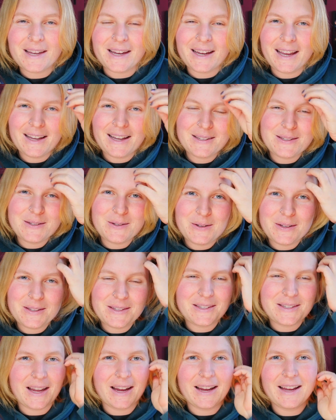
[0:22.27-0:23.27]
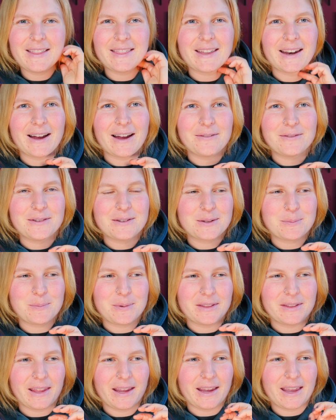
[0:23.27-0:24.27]
I guess you could say, that have just
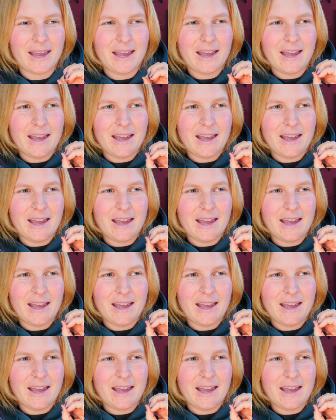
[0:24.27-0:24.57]
been like